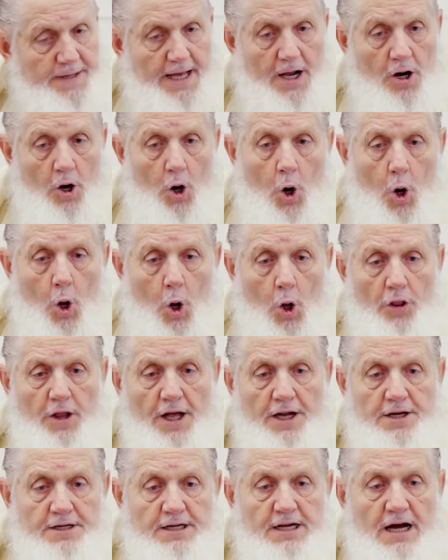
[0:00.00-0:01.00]
And all
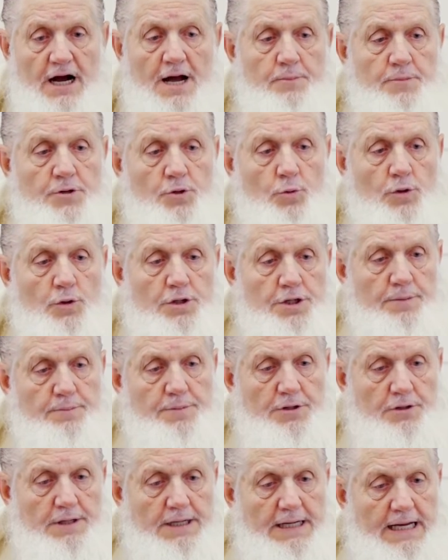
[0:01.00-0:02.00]
that time you were
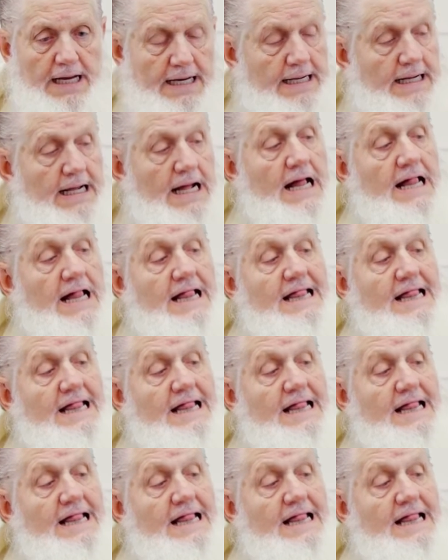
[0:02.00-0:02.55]
communicating.